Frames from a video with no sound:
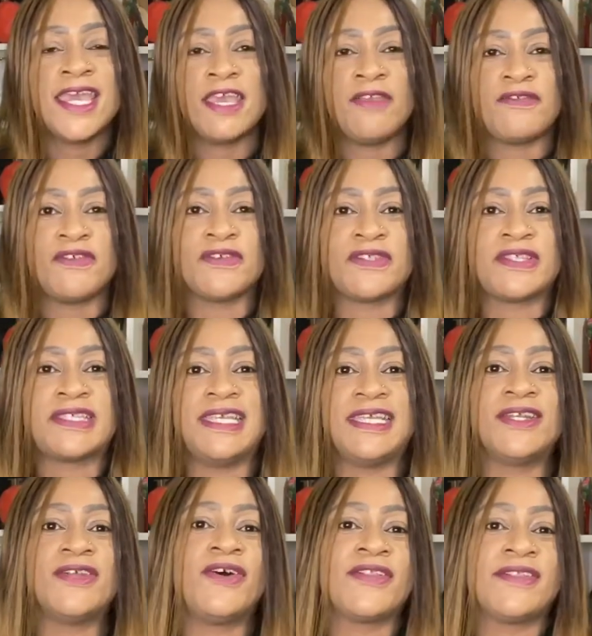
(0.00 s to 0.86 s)
If you've
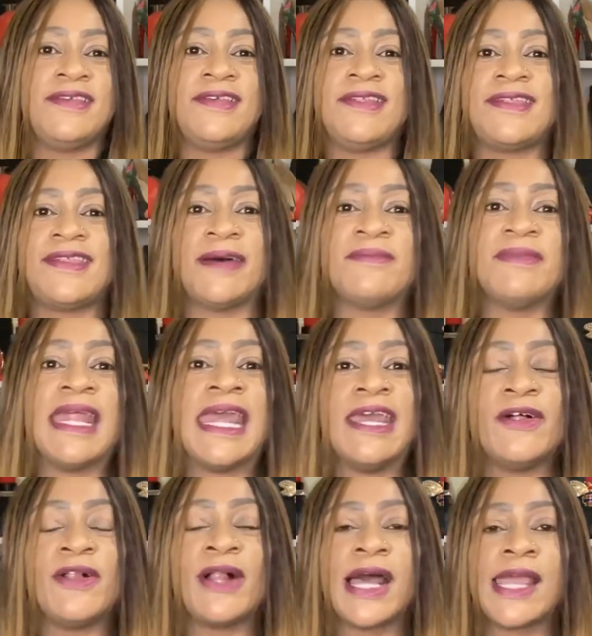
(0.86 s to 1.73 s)
seen only
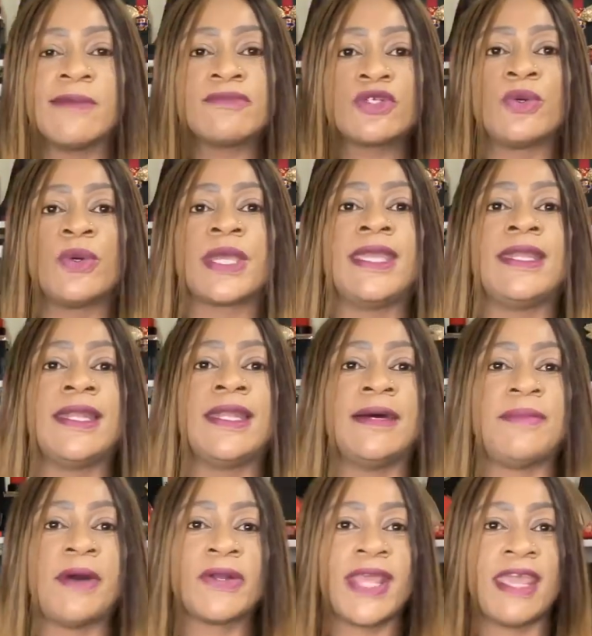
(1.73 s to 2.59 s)
thumbnail, I am talking
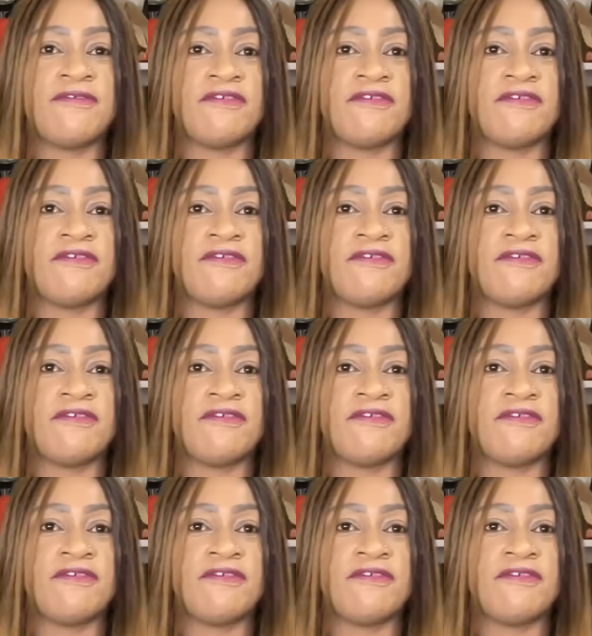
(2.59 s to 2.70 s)
about